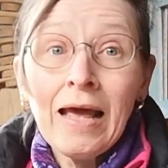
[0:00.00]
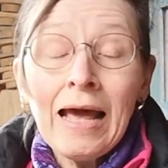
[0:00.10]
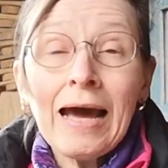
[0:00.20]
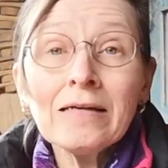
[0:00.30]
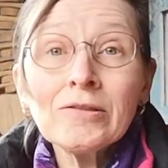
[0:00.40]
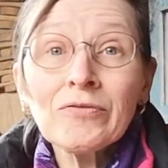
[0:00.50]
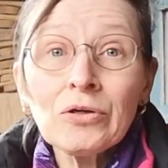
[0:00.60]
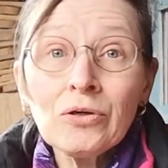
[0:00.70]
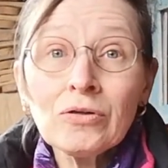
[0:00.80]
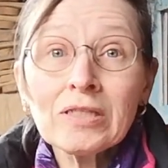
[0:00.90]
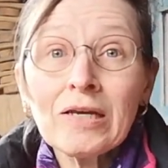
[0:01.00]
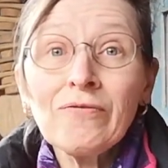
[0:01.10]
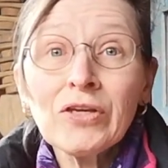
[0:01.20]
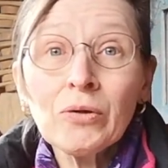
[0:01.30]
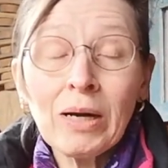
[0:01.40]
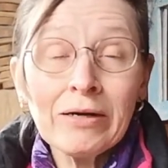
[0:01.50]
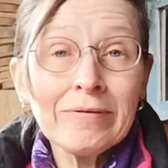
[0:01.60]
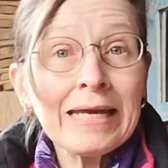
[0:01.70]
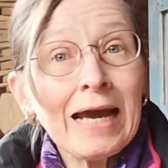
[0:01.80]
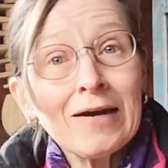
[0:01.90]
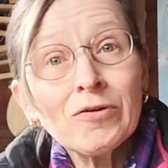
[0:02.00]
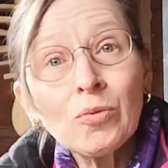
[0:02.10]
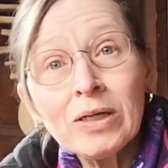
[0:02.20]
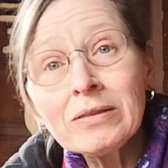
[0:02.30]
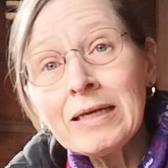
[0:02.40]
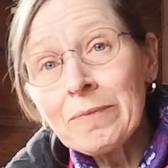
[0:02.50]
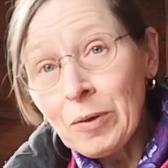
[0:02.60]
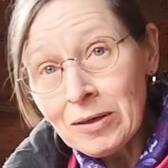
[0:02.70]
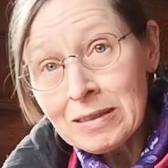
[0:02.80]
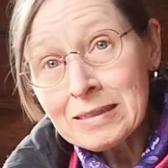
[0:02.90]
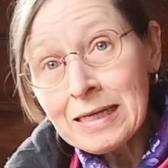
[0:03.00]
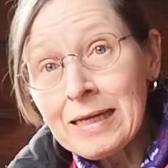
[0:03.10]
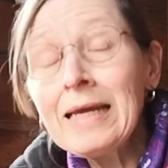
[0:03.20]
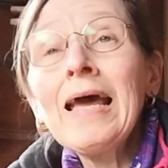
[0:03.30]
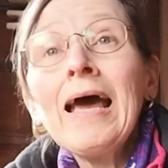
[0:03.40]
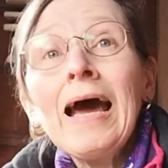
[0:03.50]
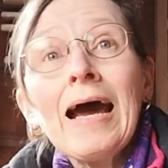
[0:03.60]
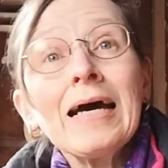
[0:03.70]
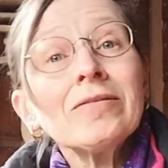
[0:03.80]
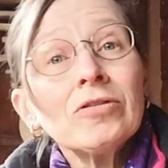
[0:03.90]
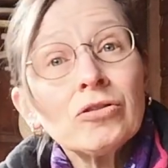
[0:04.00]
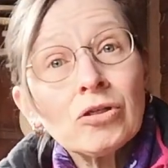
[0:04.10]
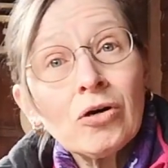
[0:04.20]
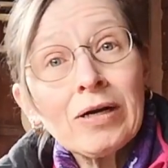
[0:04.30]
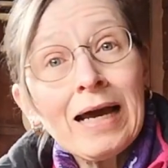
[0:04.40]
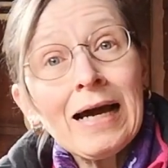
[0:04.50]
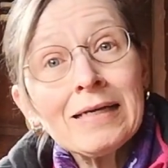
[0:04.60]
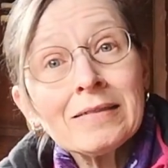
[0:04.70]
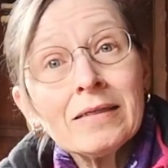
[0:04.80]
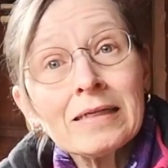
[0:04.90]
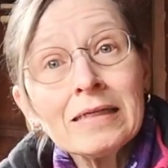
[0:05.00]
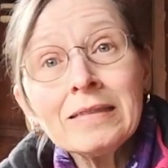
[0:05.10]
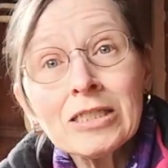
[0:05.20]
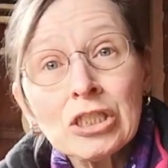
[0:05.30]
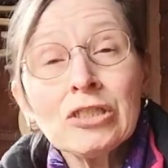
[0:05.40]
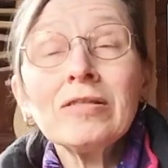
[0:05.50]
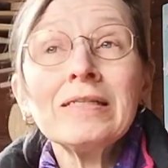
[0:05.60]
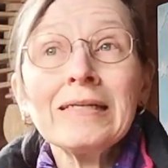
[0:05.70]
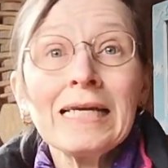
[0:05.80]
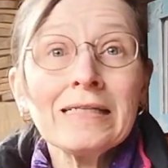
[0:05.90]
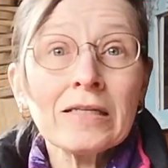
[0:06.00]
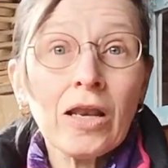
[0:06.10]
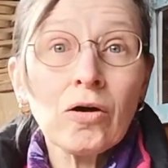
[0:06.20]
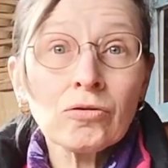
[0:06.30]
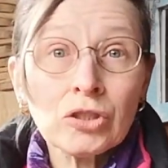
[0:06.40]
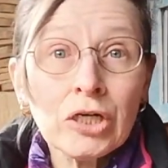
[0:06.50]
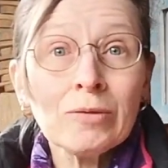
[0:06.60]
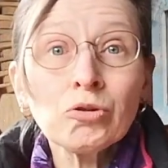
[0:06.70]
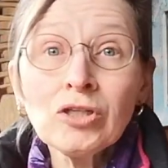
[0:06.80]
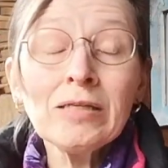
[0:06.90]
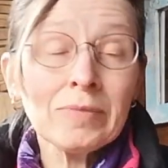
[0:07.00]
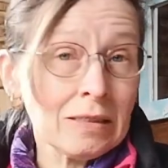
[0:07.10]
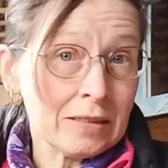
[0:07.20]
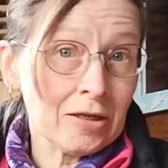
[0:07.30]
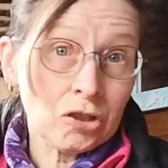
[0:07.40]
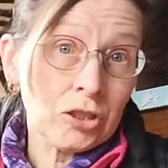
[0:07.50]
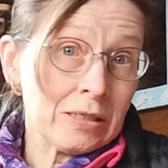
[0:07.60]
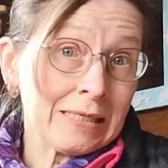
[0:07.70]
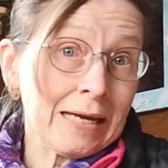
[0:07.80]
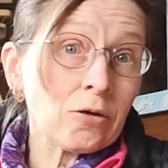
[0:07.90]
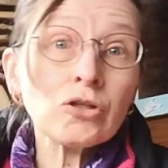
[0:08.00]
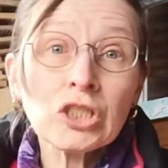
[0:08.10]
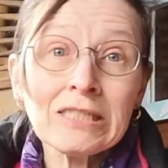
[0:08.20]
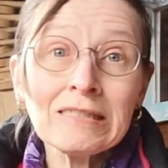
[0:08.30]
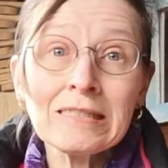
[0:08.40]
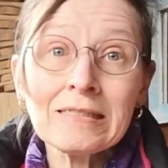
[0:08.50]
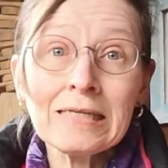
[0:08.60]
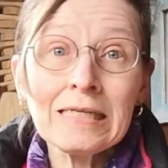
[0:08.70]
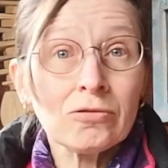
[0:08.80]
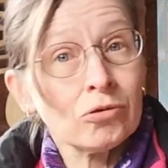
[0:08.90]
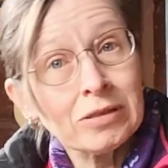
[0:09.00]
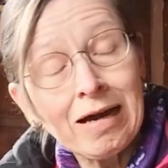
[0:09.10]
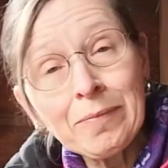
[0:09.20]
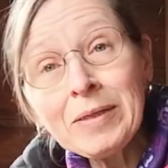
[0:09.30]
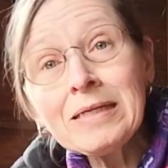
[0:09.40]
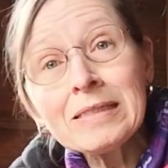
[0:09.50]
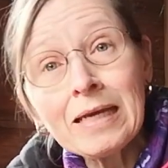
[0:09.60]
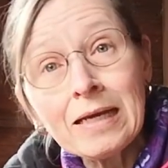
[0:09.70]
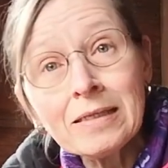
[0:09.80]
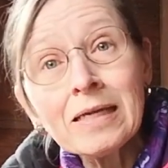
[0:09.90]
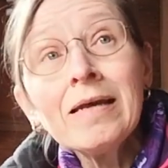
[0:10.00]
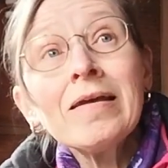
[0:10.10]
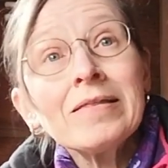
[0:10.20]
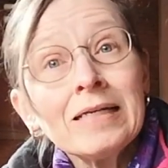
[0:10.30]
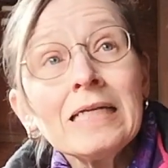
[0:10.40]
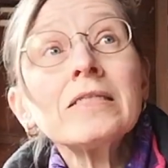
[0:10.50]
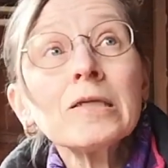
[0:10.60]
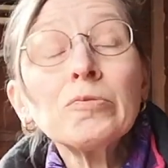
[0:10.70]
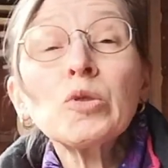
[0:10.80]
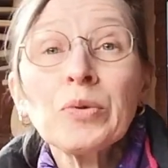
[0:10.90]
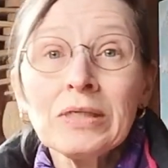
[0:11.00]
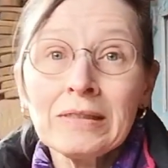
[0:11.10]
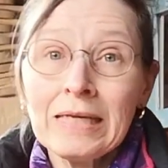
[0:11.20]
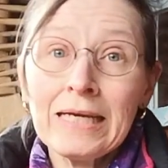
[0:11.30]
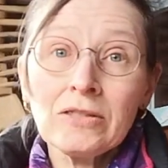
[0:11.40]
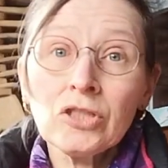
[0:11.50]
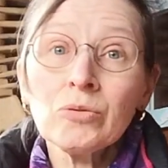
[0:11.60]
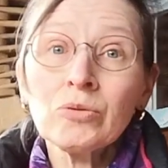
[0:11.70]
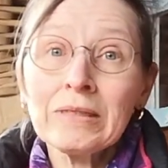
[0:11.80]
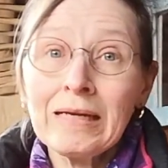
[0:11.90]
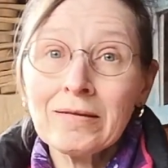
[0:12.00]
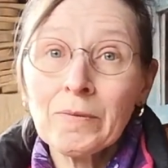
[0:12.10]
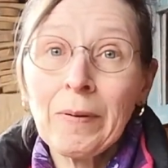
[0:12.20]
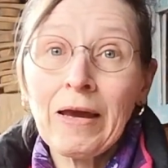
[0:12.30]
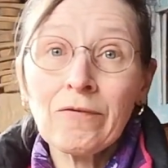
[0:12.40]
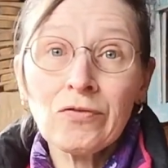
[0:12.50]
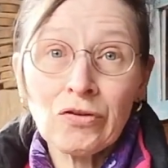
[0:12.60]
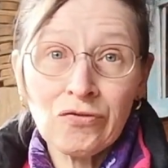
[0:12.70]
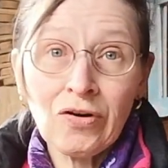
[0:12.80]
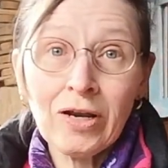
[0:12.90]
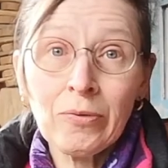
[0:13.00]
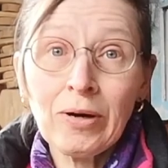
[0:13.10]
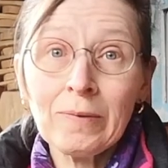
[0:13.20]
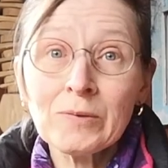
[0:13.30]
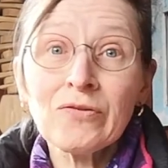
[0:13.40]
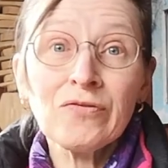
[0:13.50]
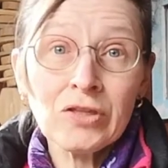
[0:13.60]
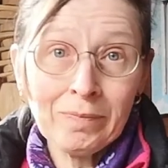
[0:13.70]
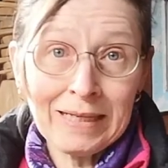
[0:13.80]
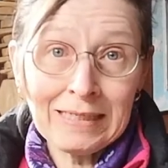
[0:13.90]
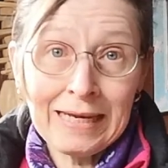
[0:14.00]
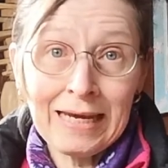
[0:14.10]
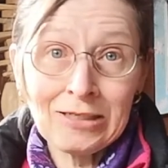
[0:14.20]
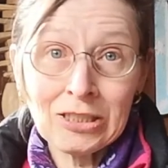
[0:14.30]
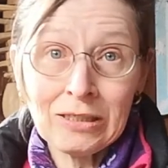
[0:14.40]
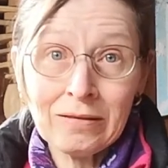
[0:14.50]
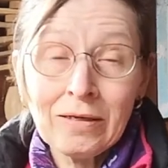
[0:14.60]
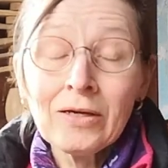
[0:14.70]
And of course, if you only have a 1-year policy and the dog has a condition that needs long-term treatment, such as say Cushing's disease or diabetes, then in subsequent years you will need to pay for the follow-ups for the medication